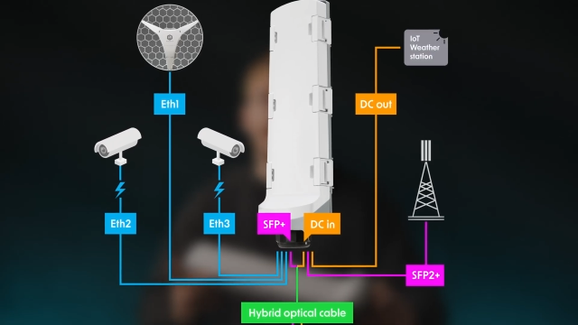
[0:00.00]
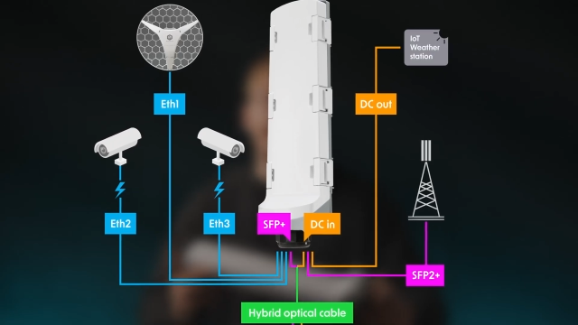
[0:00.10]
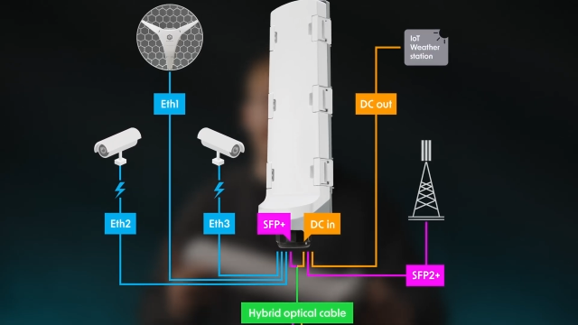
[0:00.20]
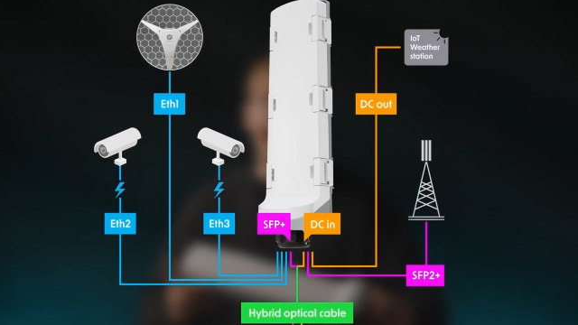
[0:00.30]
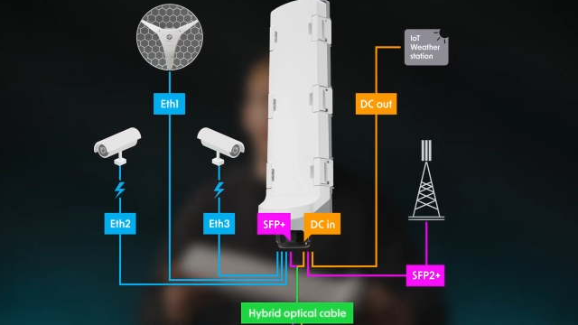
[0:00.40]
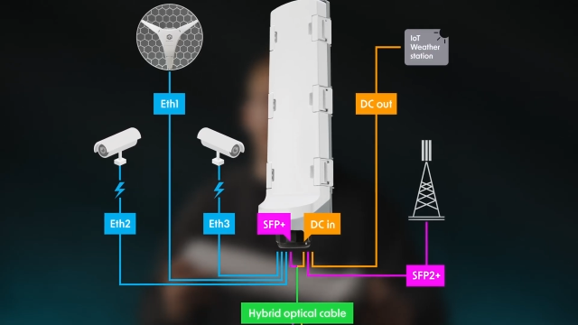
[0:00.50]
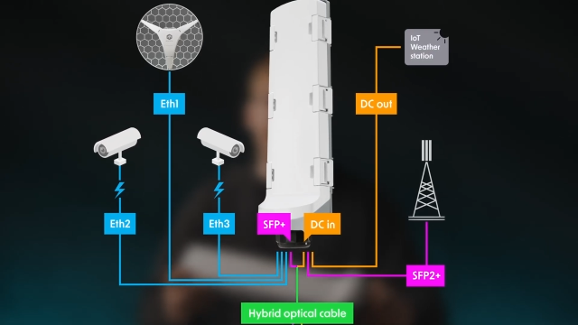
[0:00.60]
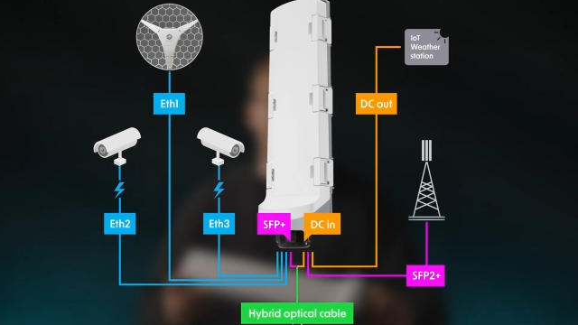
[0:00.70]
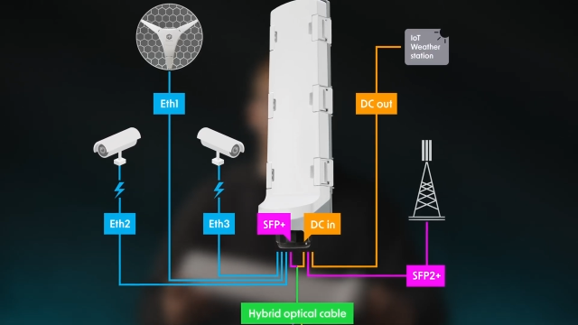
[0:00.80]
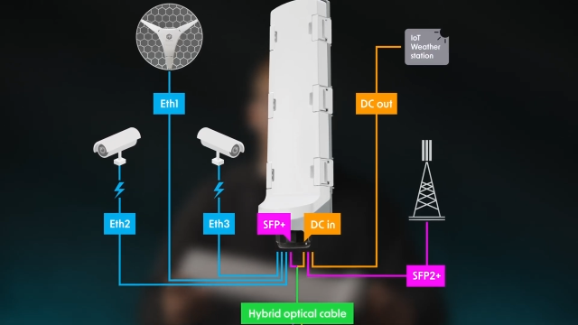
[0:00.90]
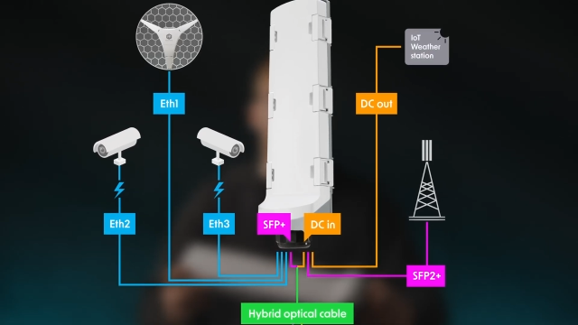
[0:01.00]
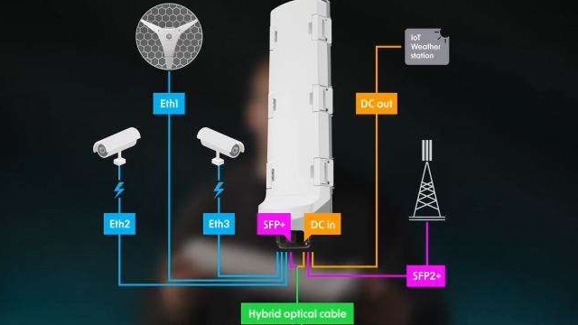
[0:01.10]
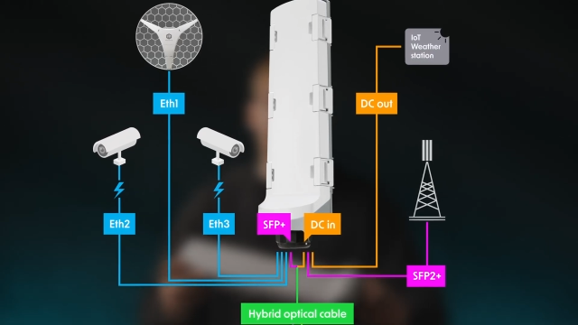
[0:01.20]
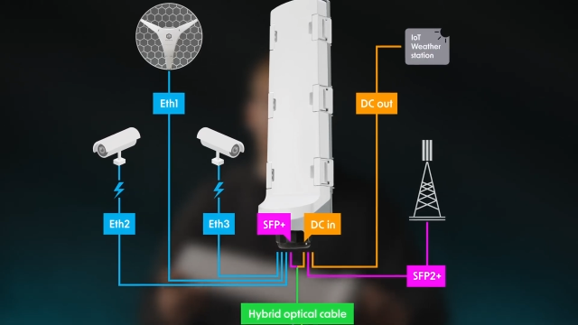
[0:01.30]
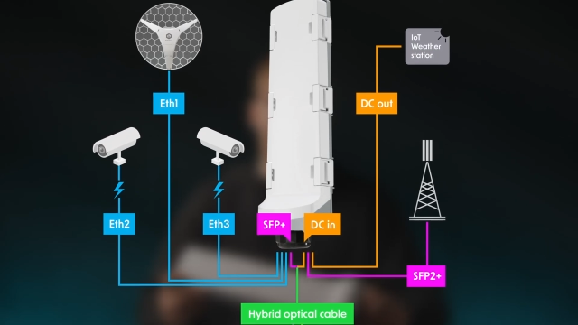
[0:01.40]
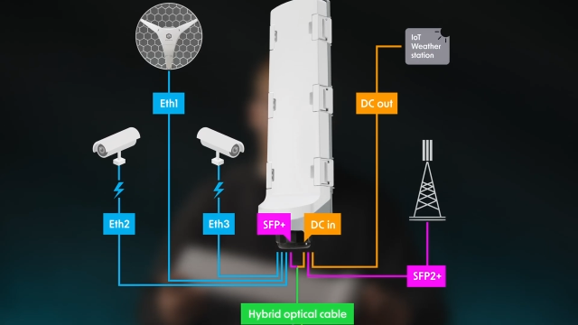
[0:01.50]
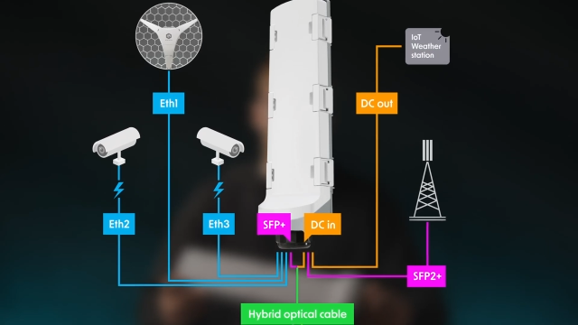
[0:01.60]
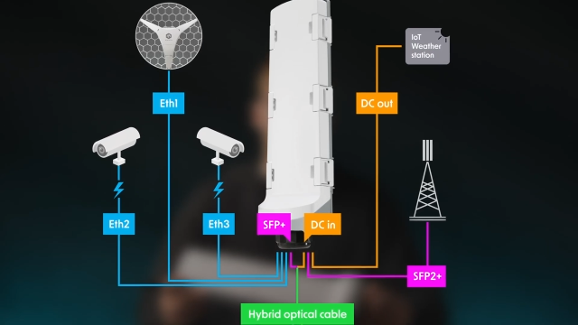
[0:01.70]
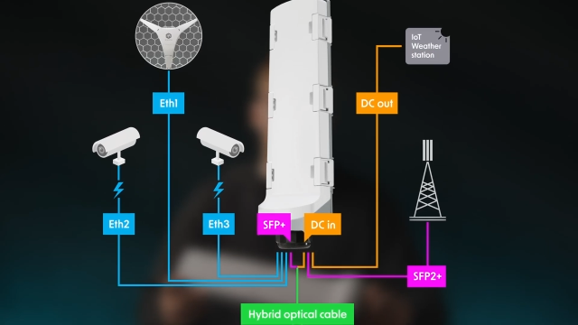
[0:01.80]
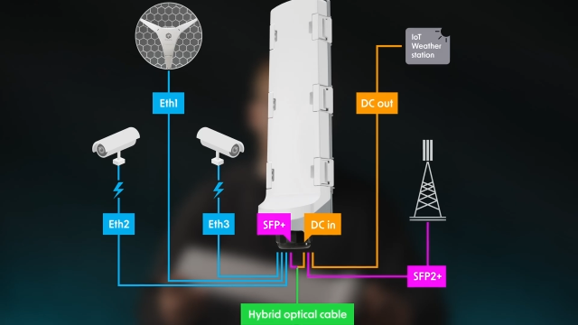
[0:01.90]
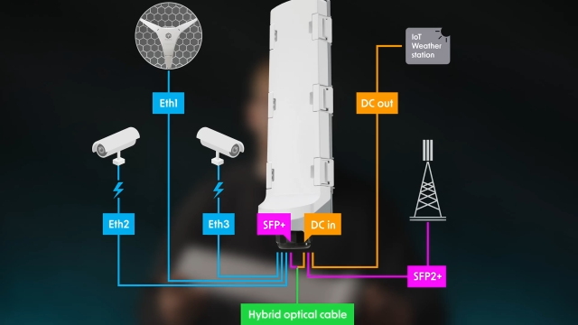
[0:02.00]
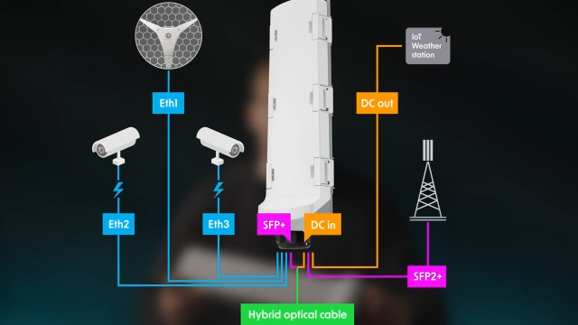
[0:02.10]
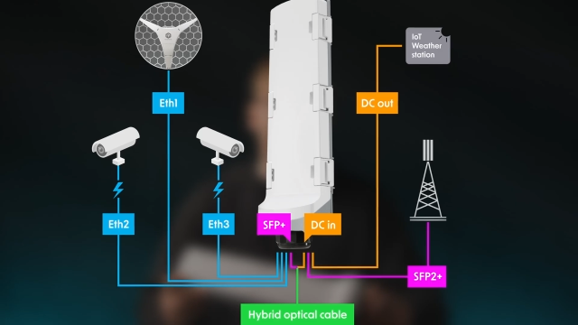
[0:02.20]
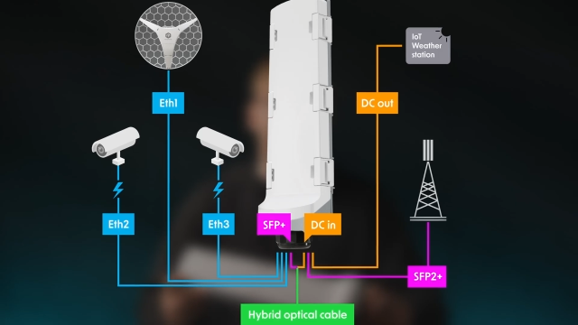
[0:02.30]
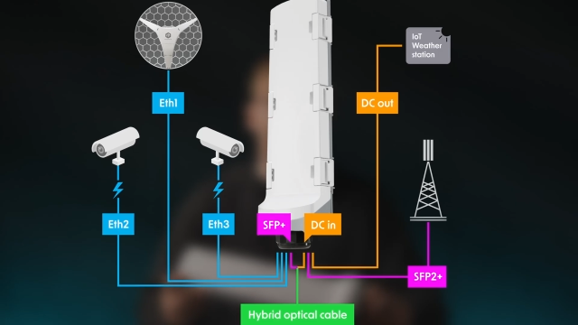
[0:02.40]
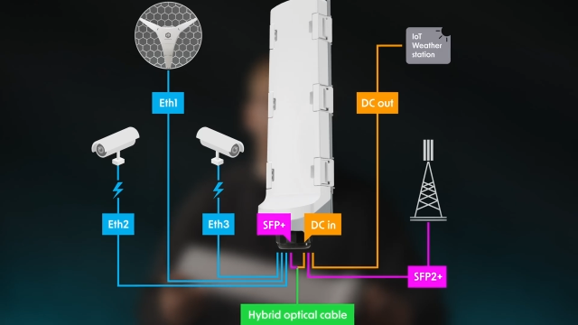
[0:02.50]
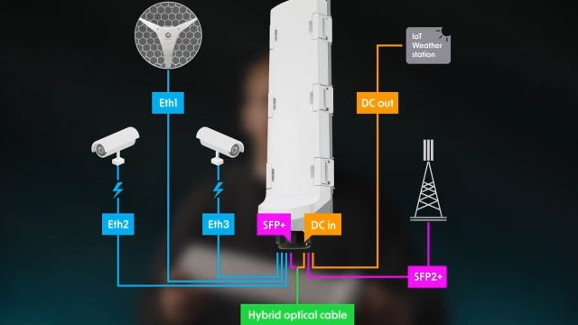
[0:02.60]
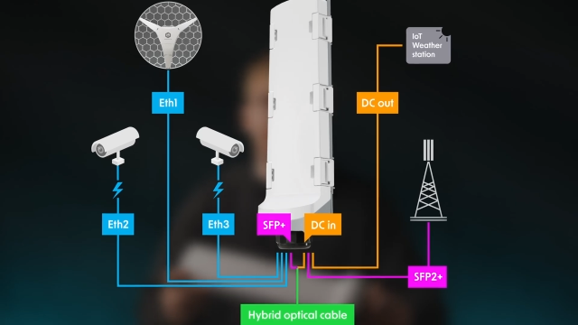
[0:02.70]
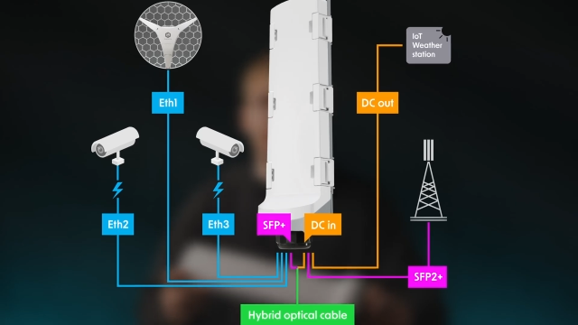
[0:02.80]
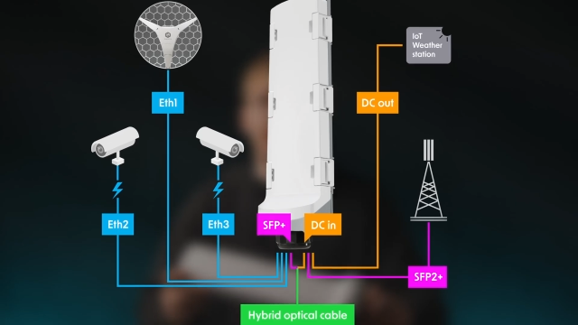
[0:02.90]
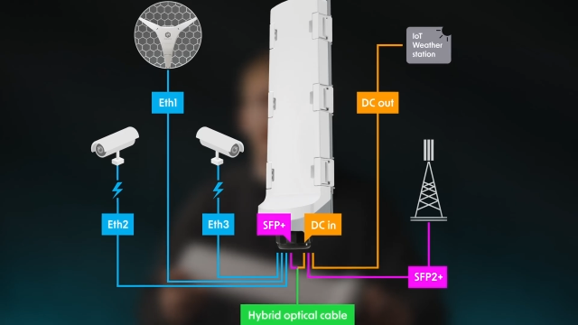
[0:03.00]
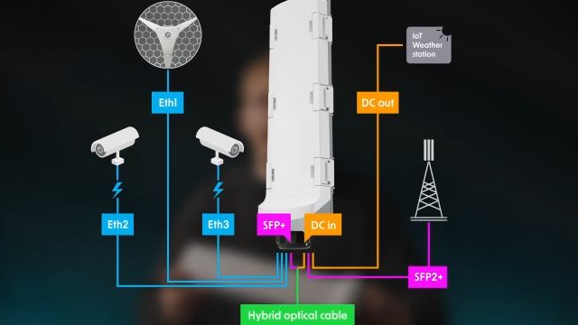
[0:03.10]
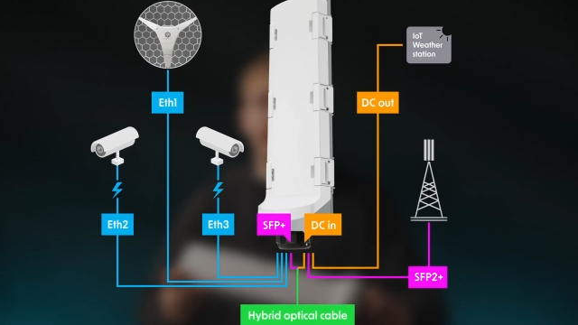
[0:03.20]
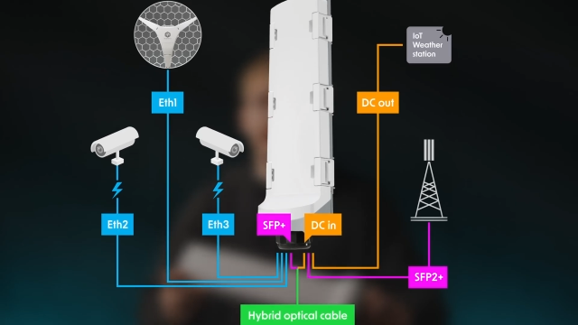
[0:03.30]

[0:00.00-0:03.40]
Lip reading: Nobody's mouth can be seen.